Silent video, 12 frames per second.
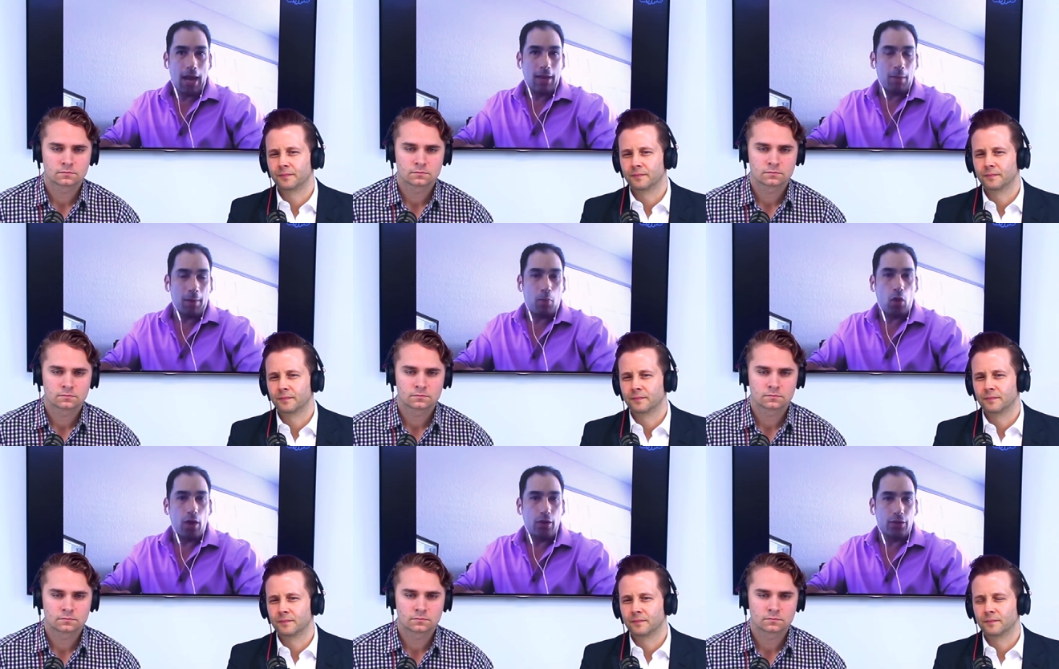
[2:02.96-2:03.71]
Speaker 1: I and my
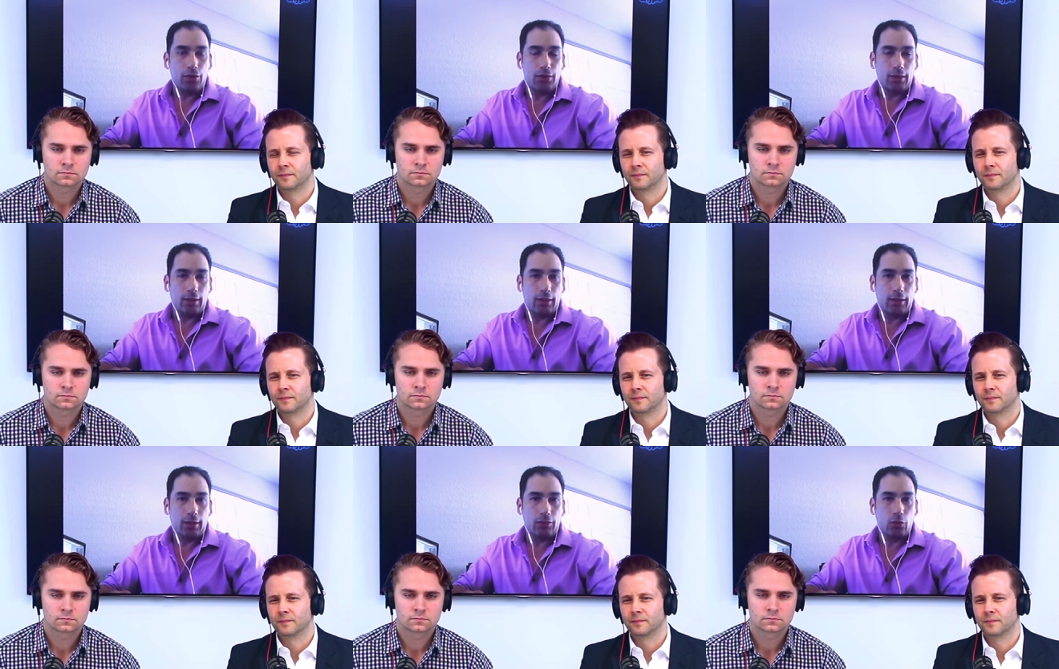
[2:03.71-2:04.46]
partners,
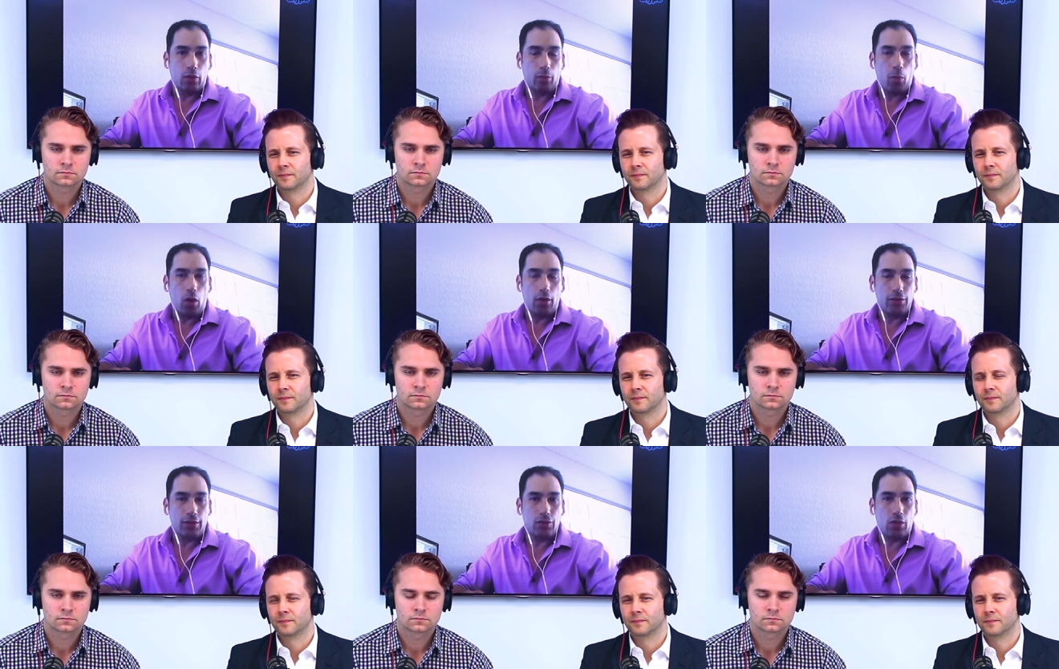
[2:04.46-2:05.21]
the two other
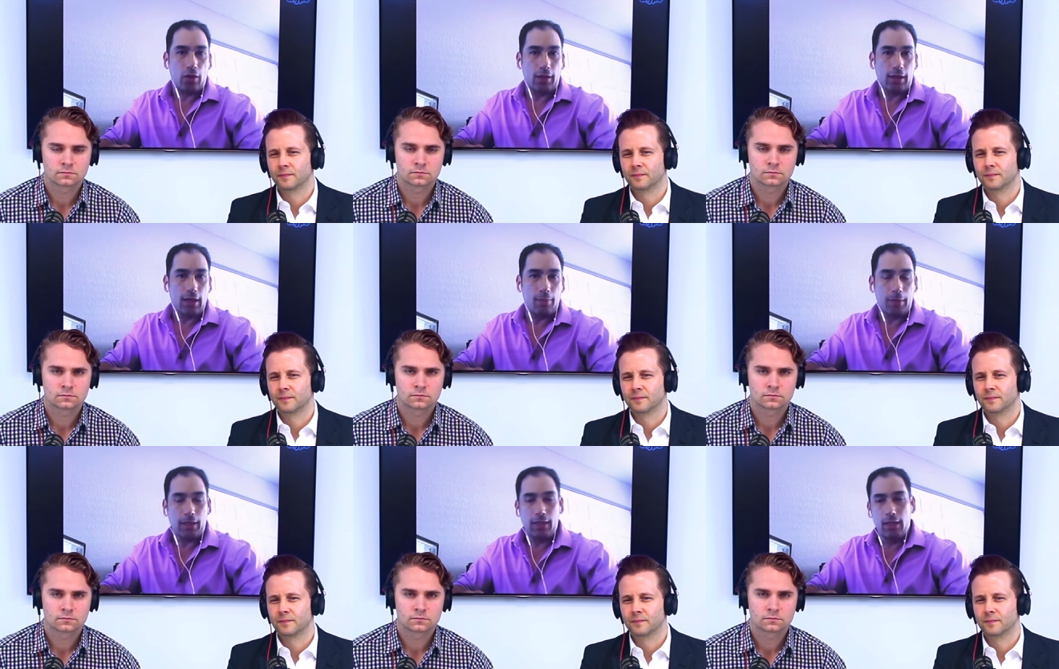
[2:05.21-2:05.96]
partners that started the
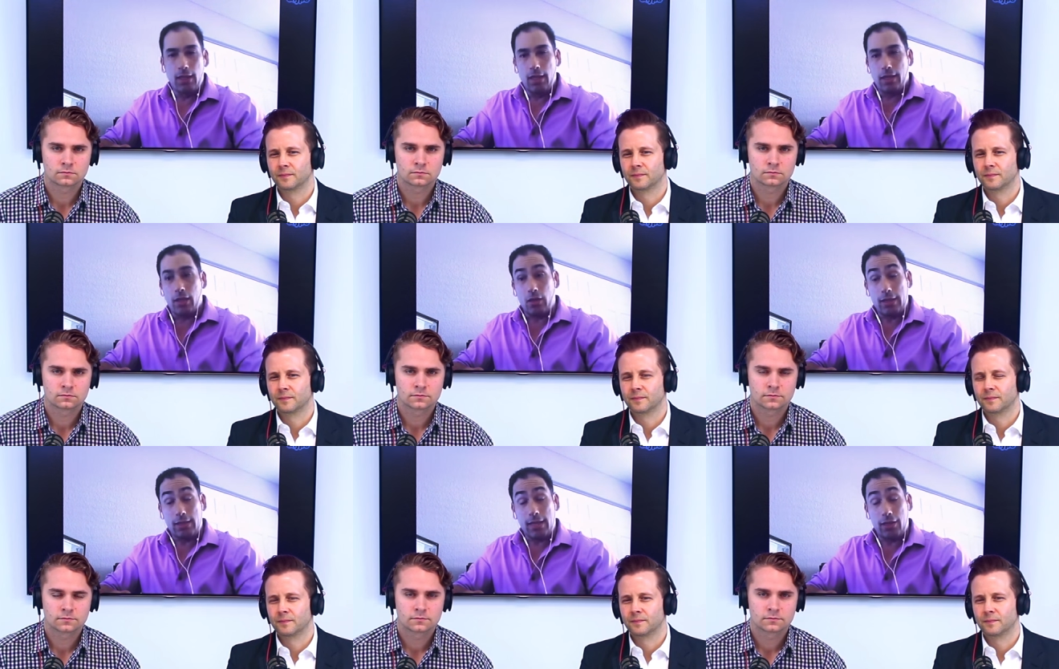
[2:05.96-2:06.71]
company, you
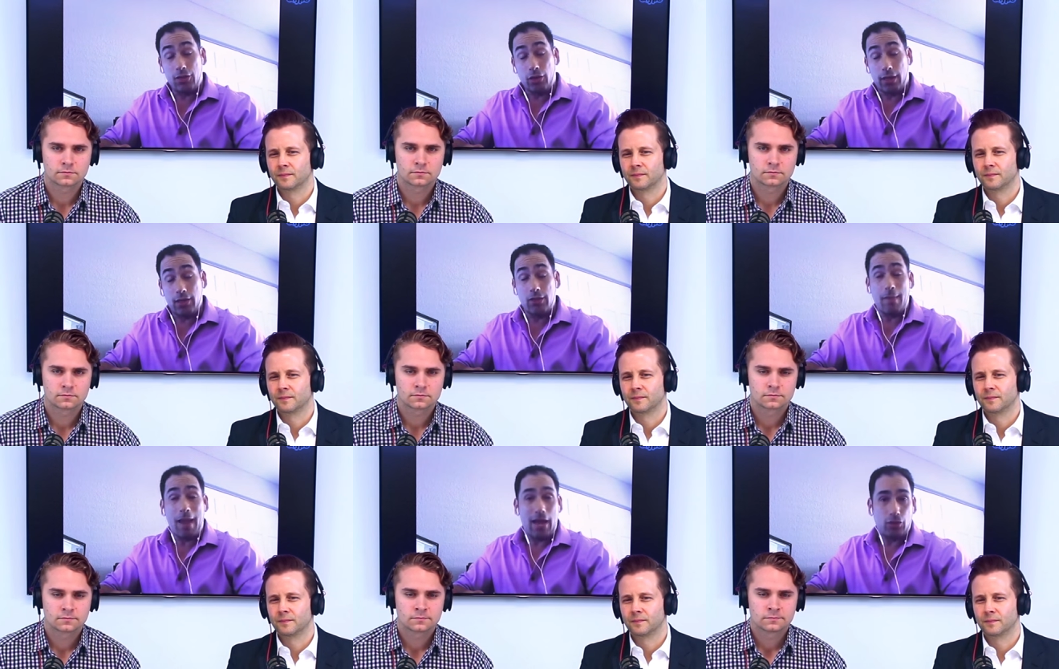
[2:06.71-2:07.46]
know, he's the engineer,
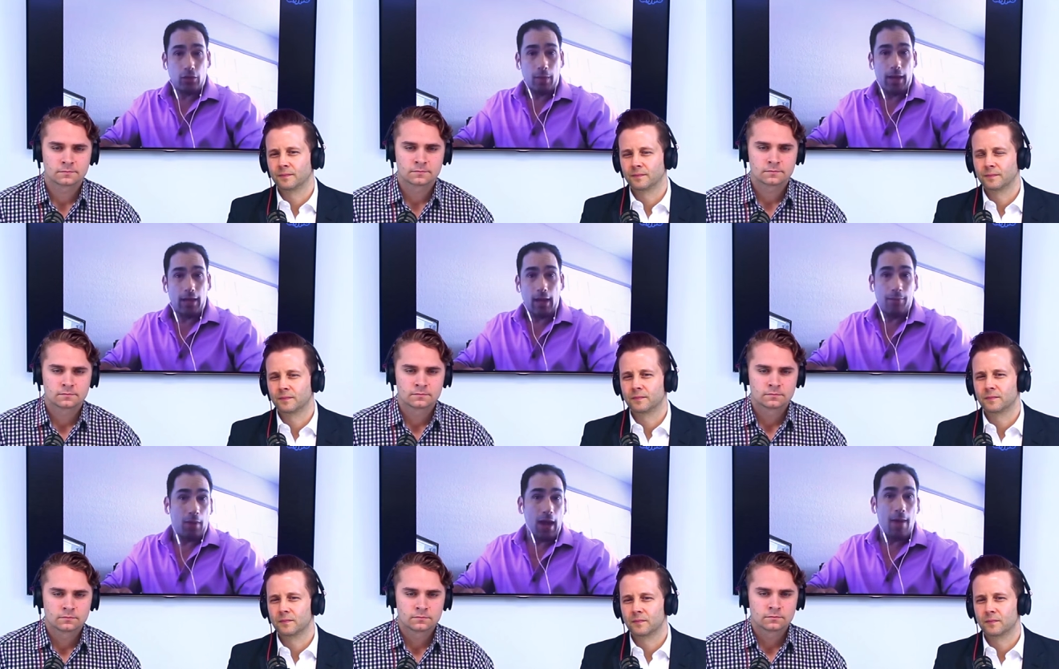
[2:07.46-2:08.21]
he's the mastermind.
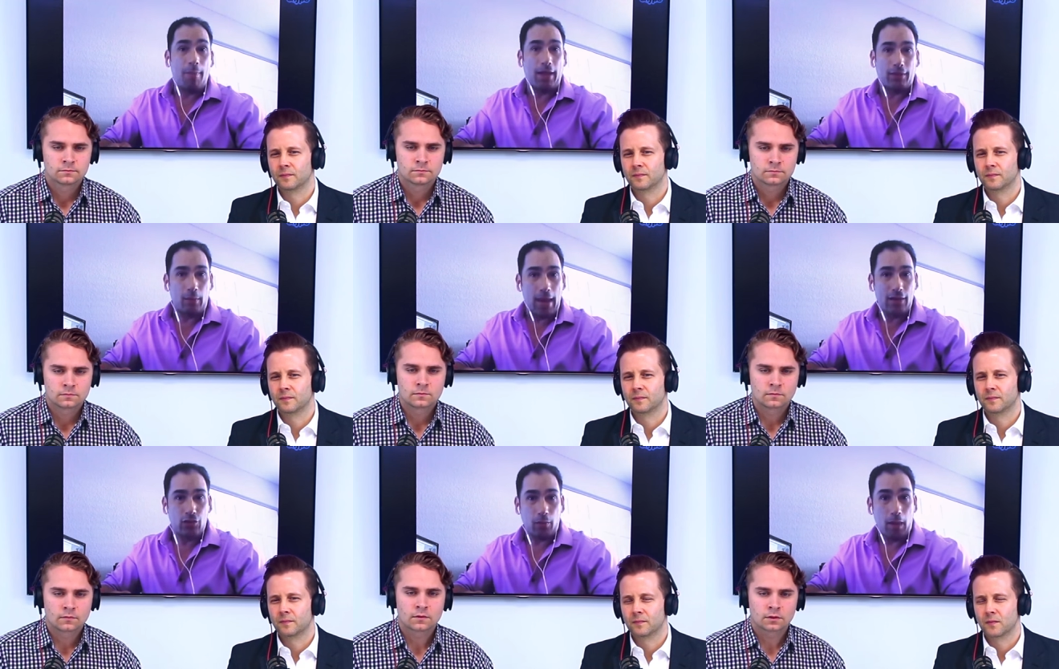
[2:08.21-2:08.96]
I'm I'm not the
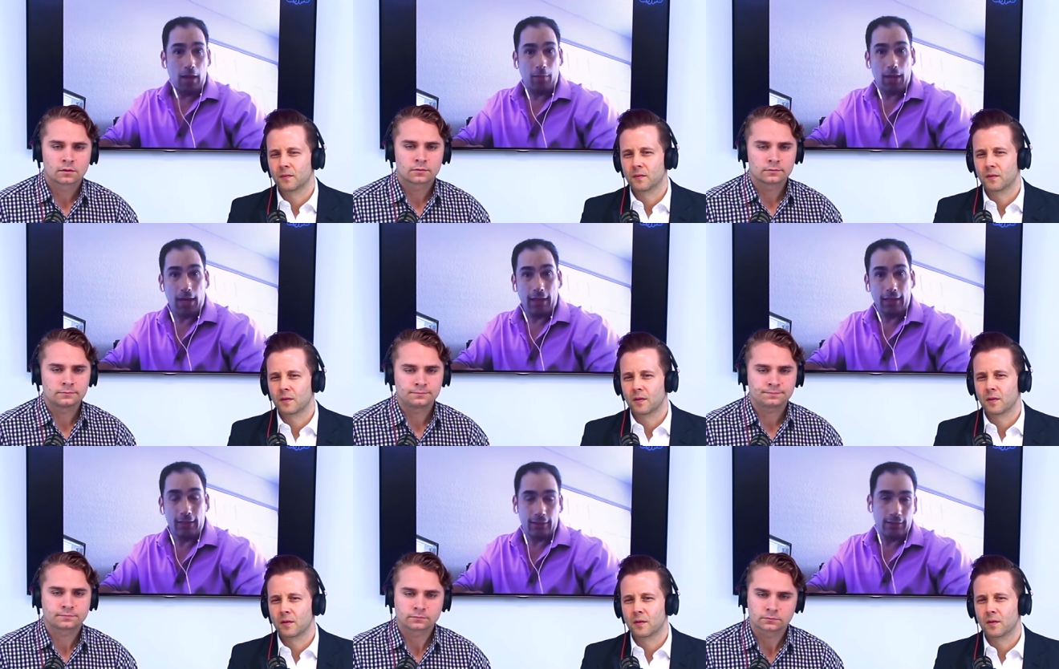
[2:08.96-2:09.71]
mastermind
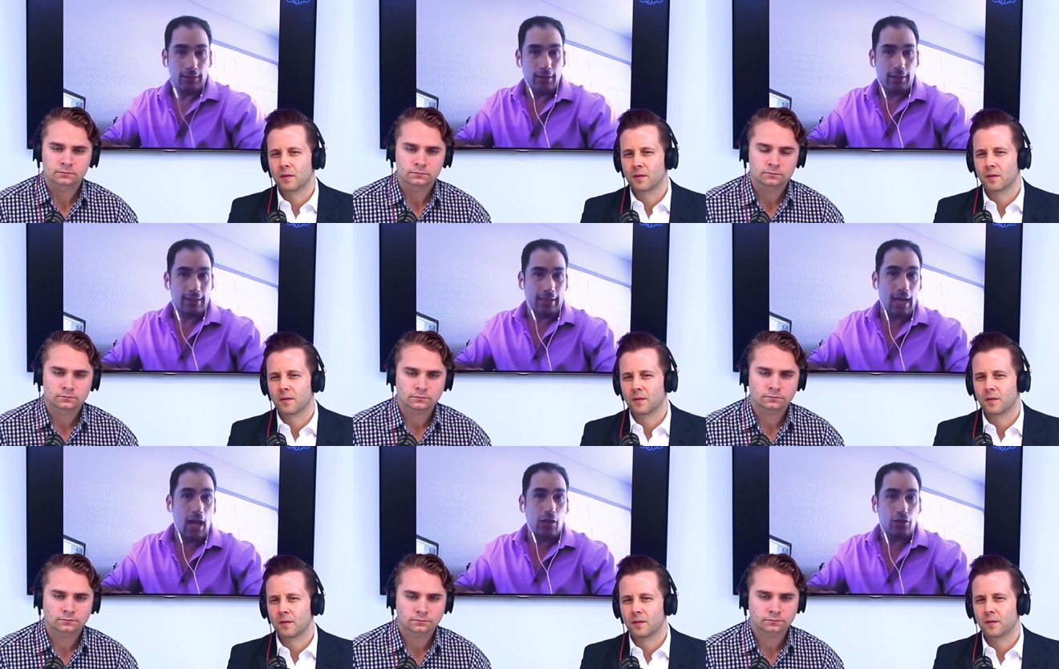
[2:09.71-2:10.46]
behind the te the
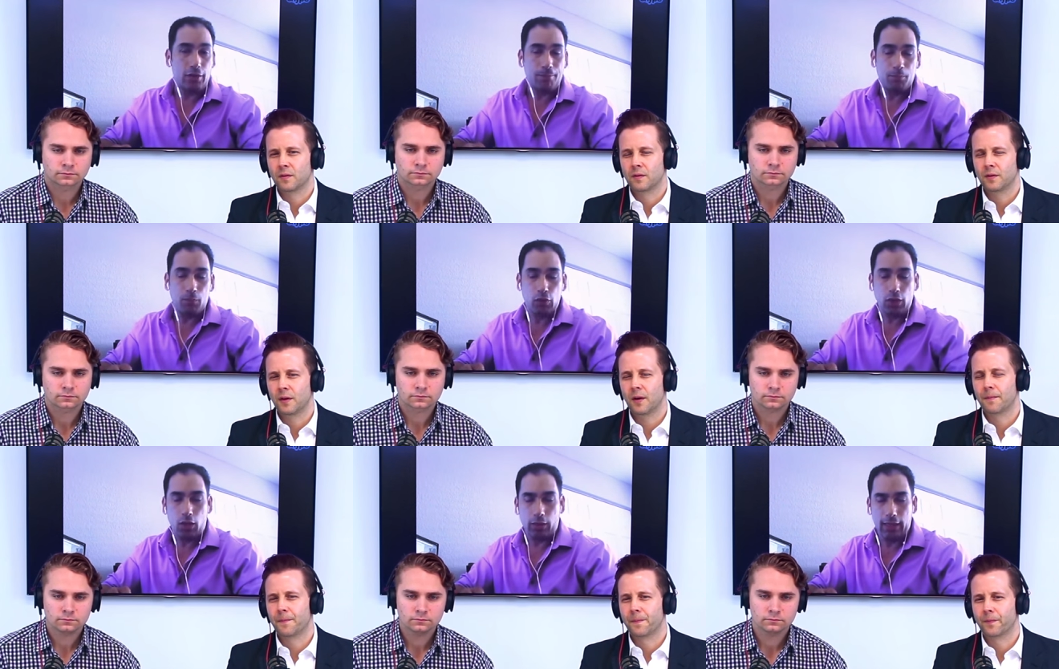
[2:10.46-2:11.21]
technology.
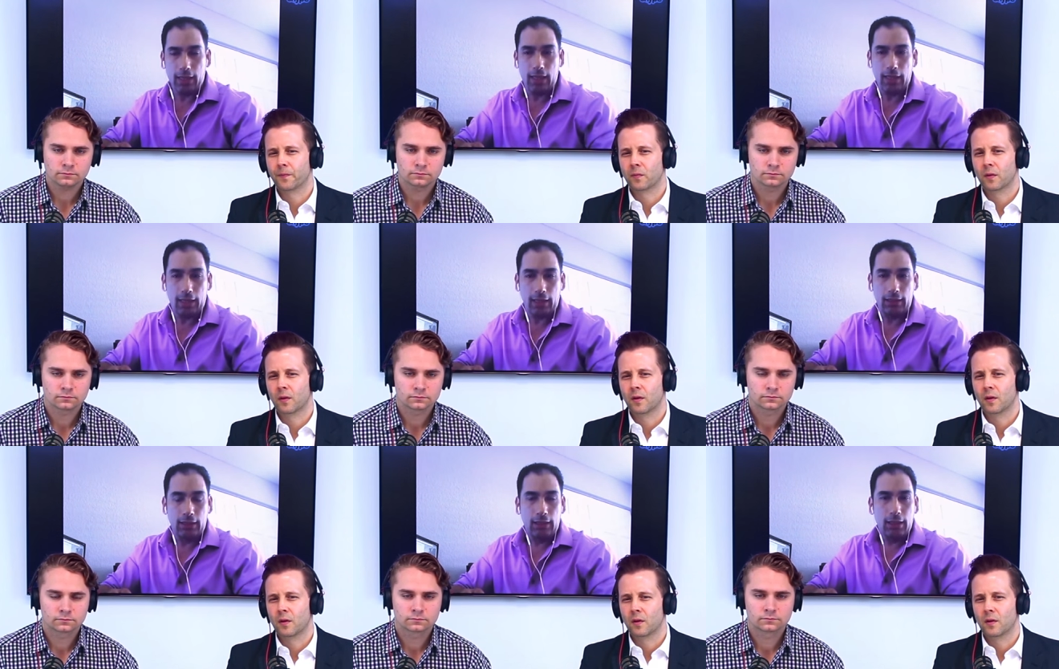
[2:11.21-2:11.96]
So he
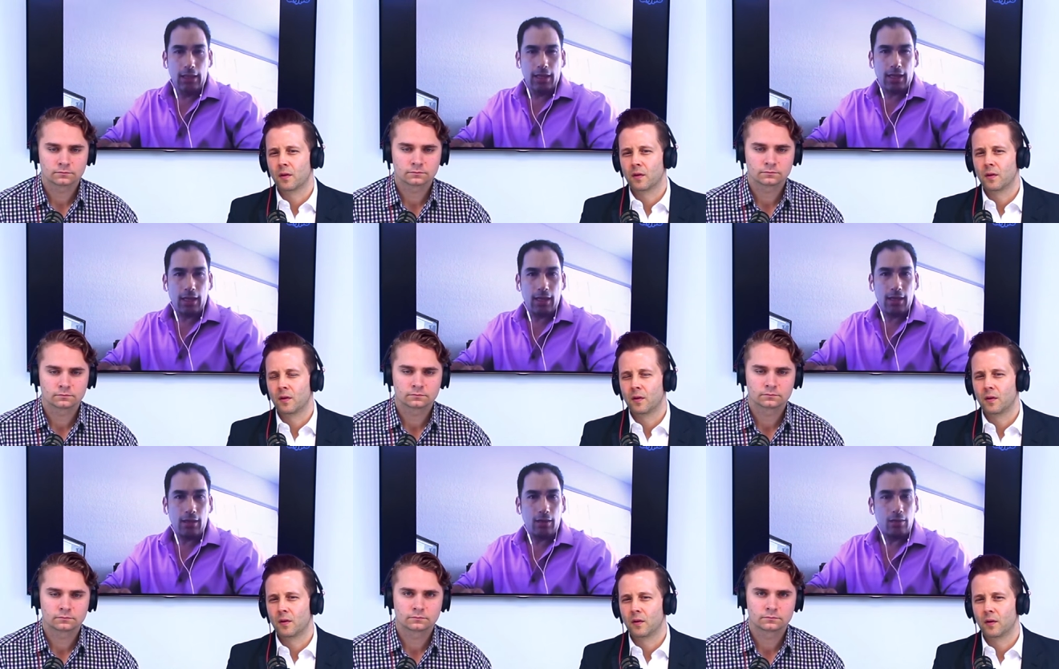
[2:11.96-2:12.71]
uh,
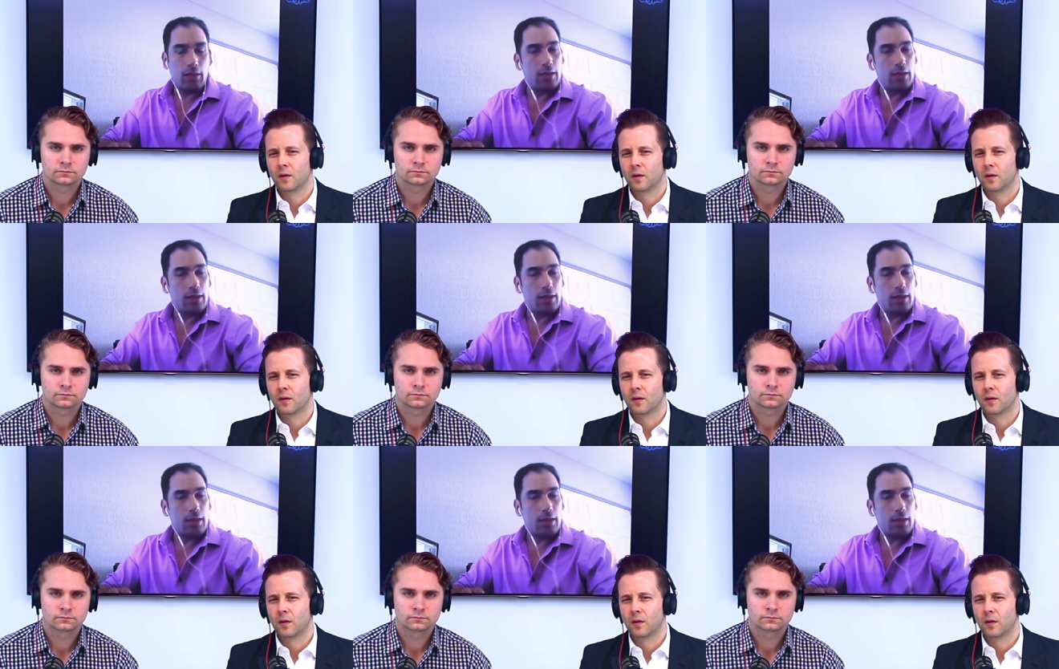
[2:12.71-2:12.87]
he.